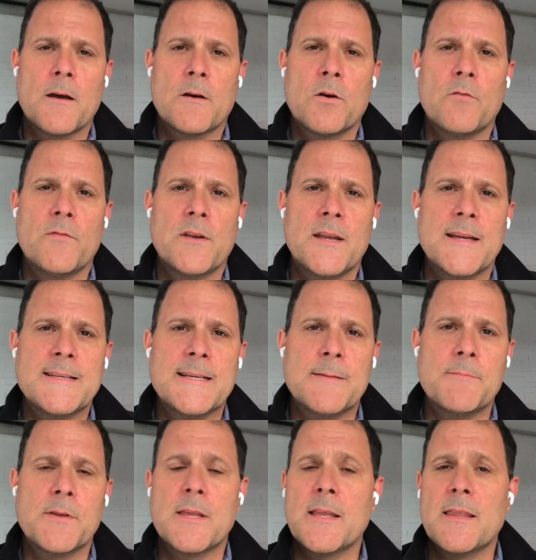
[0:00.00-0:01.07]

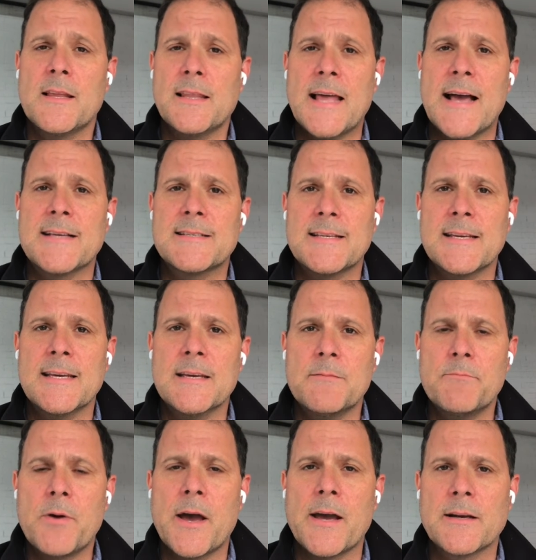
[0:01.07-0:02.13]
COVID-19, but then the lasting
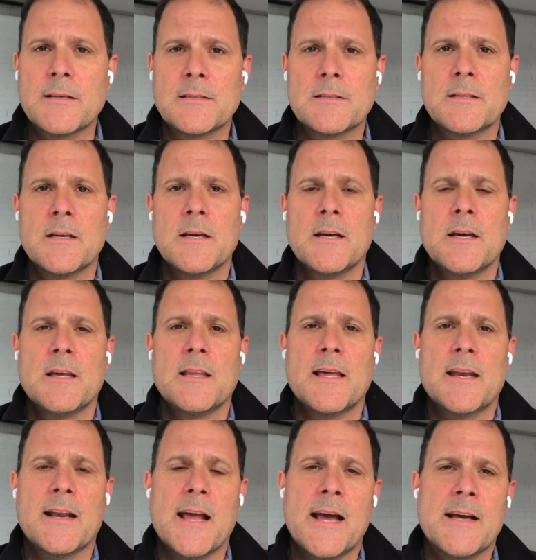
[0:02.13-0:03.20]
impacts
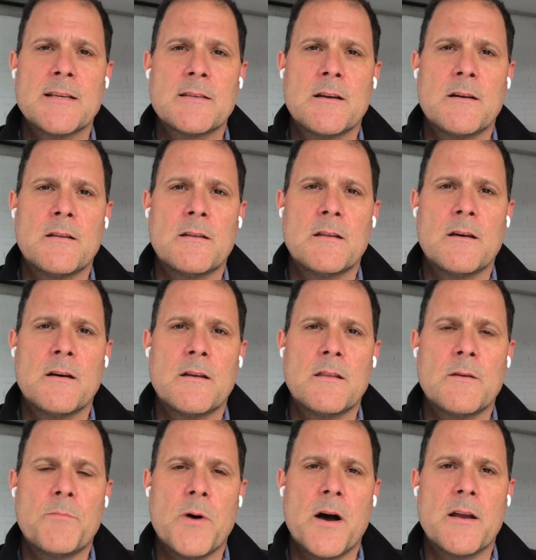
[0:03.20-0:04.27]
that it has on
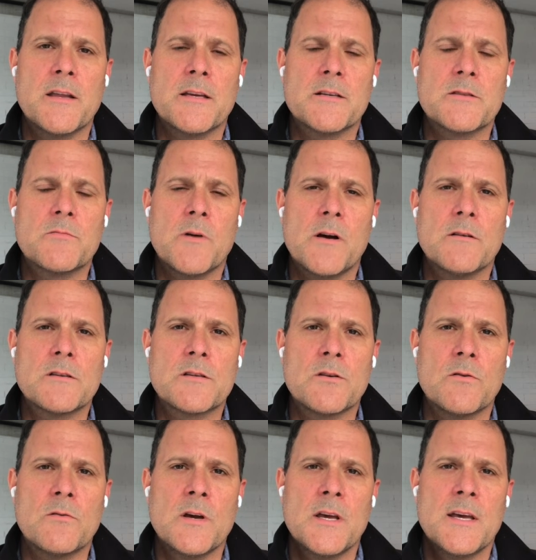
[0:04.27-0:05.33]
the body as well.
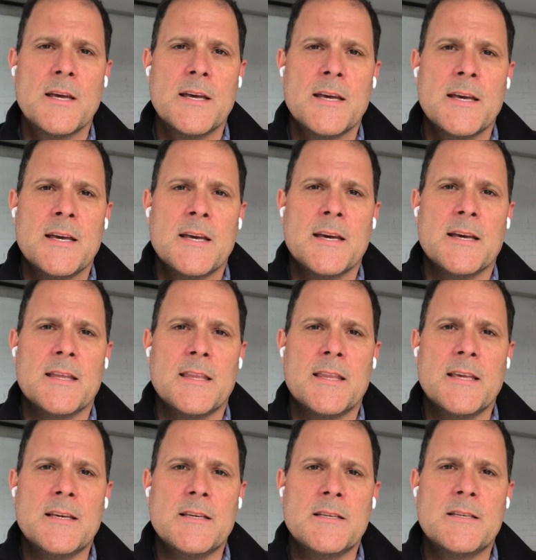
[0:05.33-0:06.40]
So
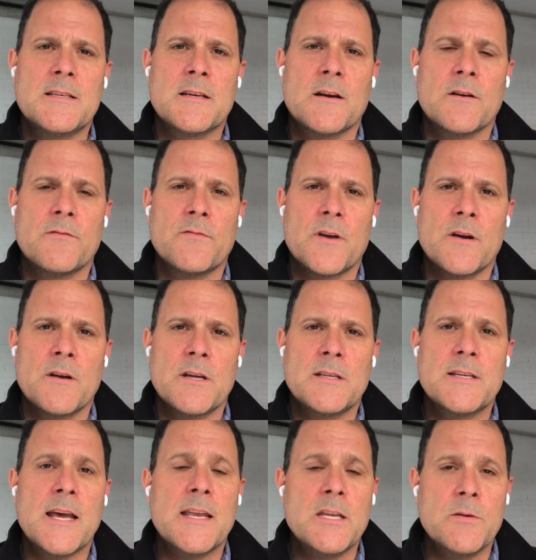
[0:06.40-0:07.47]
these are very
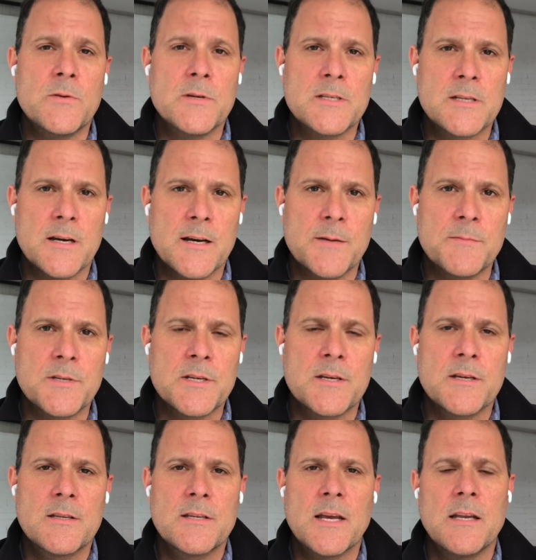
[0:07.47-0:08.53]
tenuous times.
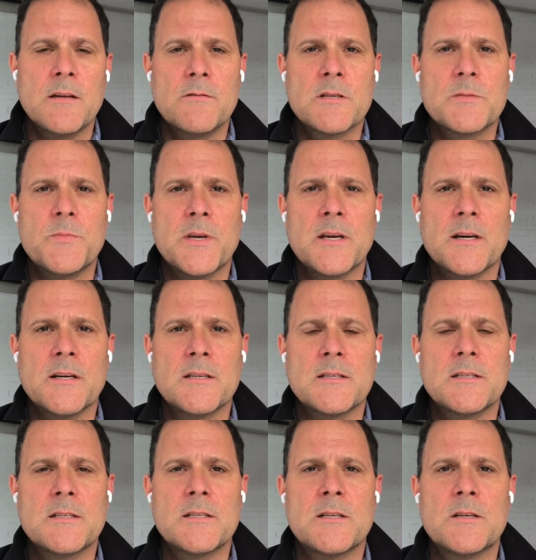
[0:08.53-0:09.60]
Tenuous
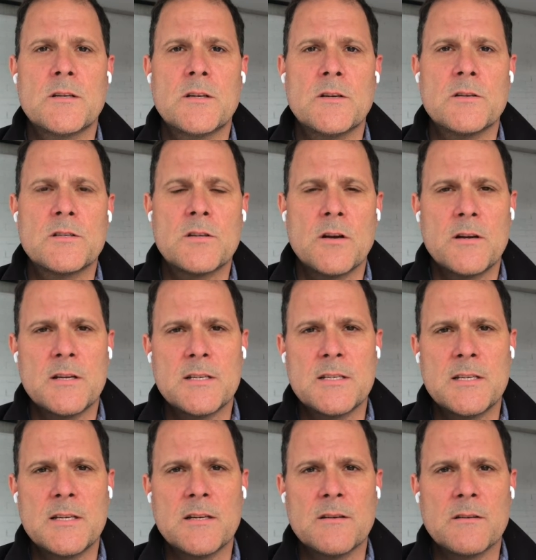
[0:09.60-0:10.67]
because you're starting to
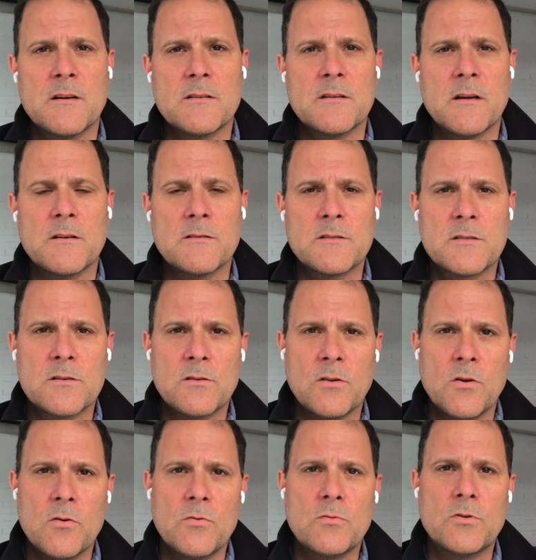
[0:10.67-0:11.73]
see a
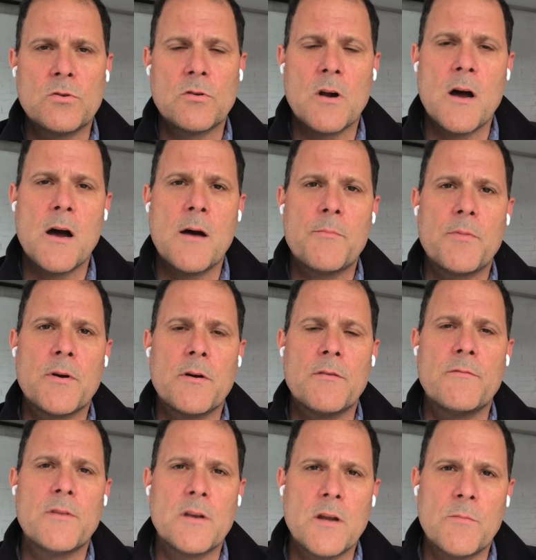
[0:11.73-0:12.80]
slow drop
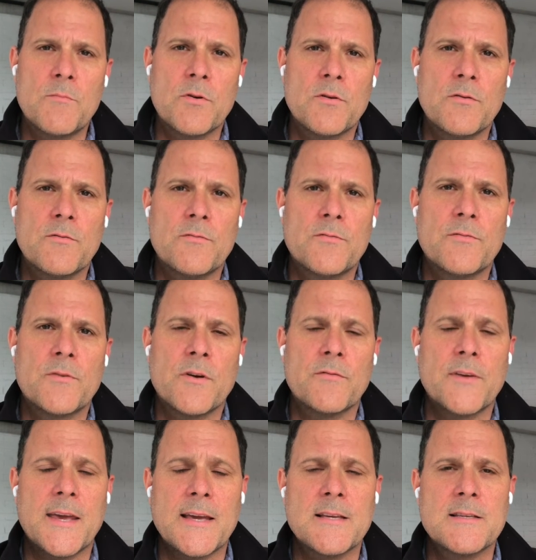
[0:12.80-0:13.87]
of the number of
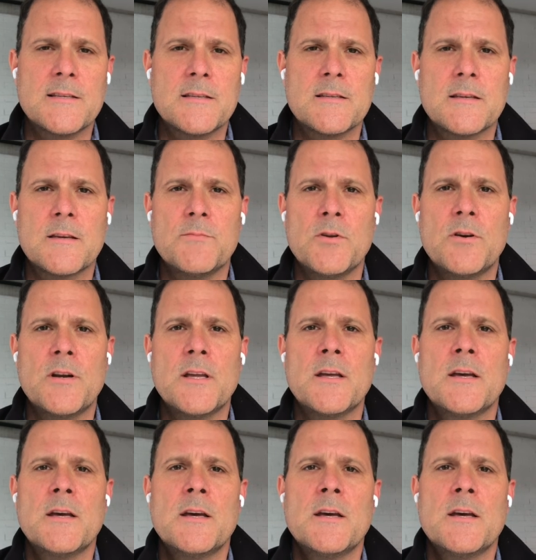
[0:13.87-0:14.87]
cases in the community,